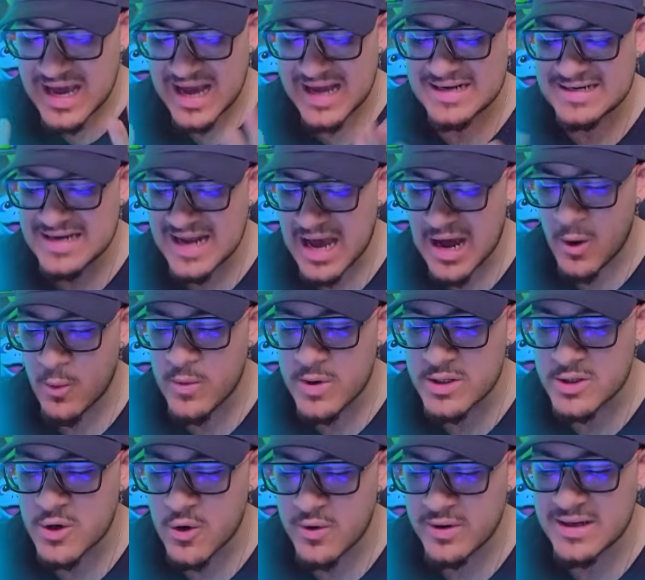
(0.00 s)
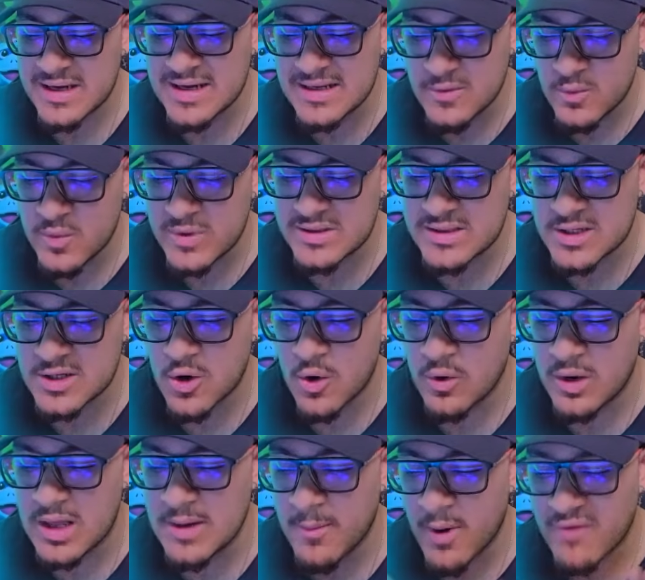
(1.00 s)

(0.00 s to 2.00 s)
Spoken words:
And now we're going in with the Golem.